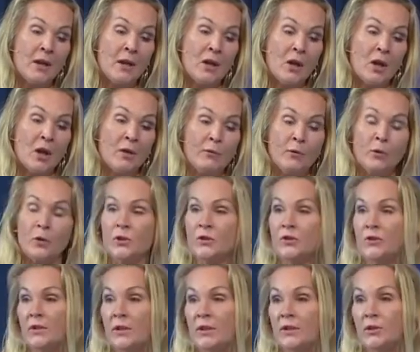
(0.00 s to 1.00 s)
of course,
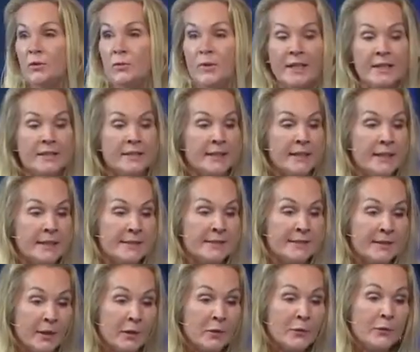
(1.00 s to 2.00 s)
the strategy
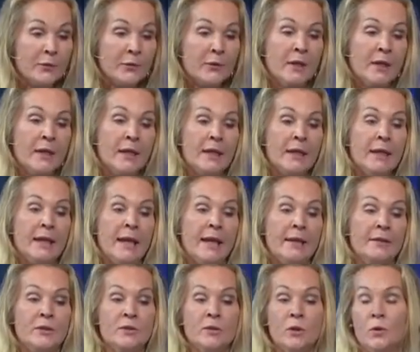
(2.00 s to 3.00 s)
itself, and
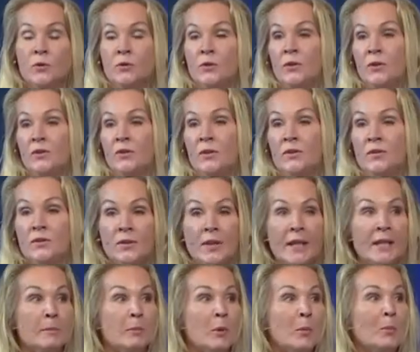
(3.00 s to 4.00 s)
there's also the
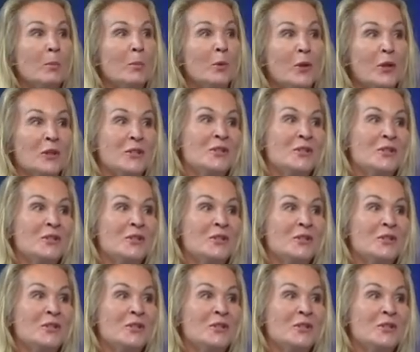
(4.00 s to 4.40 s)
Sustainable Products